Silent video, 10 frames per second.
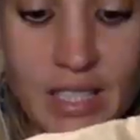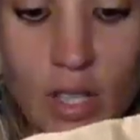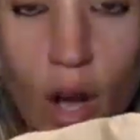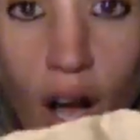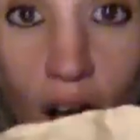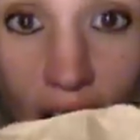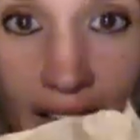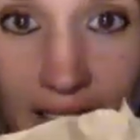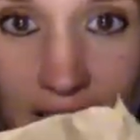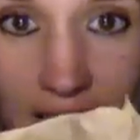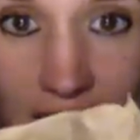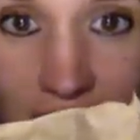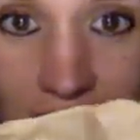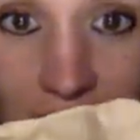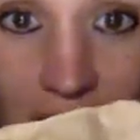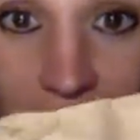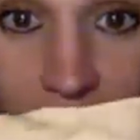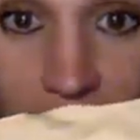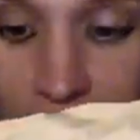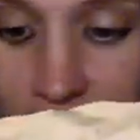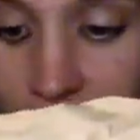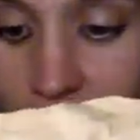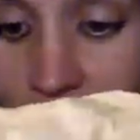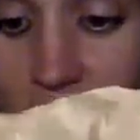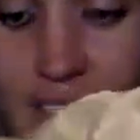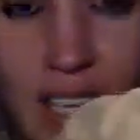are your eyes. These